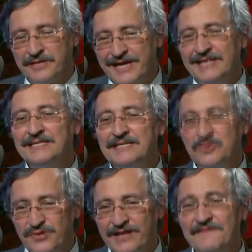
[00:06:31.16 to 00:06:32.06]
kids
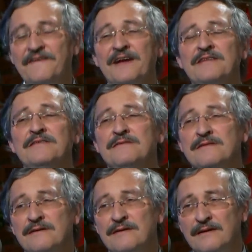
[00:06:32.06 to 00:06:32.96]
do get infected.
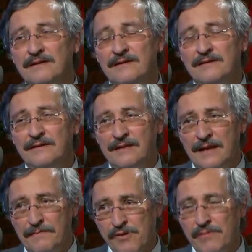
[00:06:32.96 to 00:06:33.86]

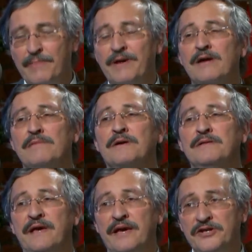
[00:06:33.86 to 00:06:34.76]
They probably become
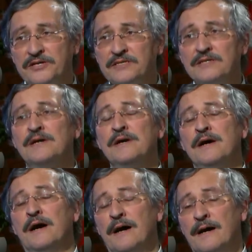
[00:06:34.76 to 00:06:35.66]
contagious.
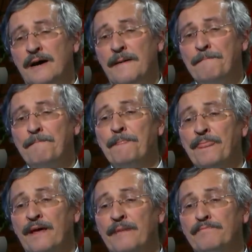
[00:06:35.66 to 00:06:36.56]

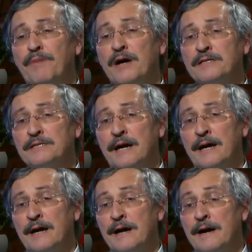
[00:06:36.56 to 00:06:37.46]
But
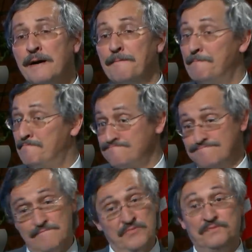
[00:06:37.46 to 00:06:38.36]
part
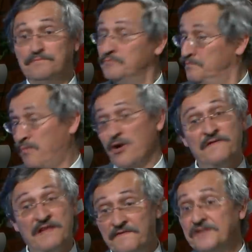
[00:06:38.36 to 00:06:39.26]

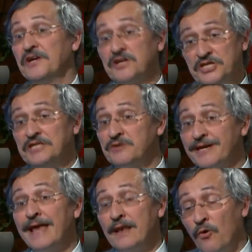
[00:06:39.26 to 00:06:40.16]
of their physiology. So
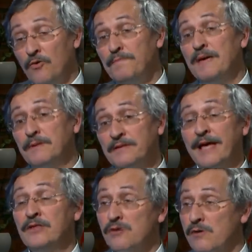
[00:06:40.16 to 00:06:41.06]
again, old people
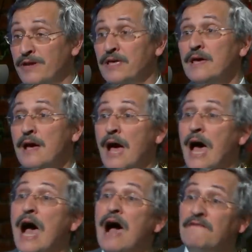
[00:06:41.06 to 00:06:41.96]
tend to already
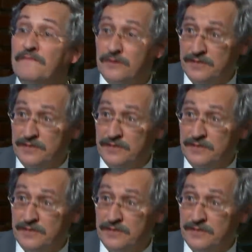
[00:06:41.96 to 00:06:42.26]
have